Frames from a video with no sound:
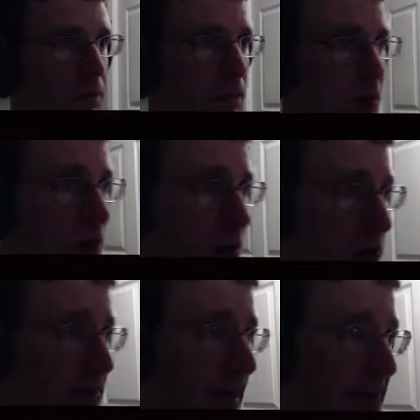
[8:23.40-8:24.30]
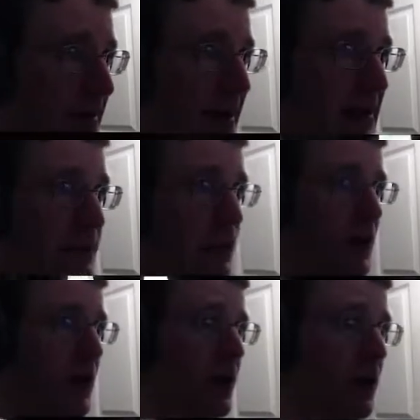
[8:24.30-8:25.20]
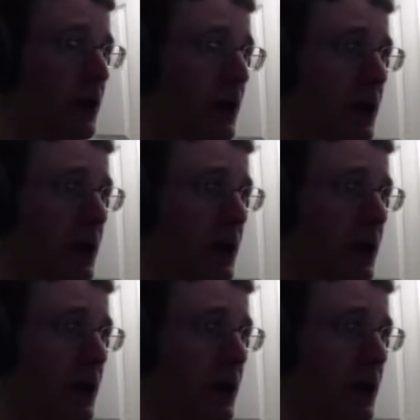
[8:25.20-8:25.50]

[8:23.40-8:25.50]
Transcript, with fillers: Whoa, oh, the dynamite guy. Whoa!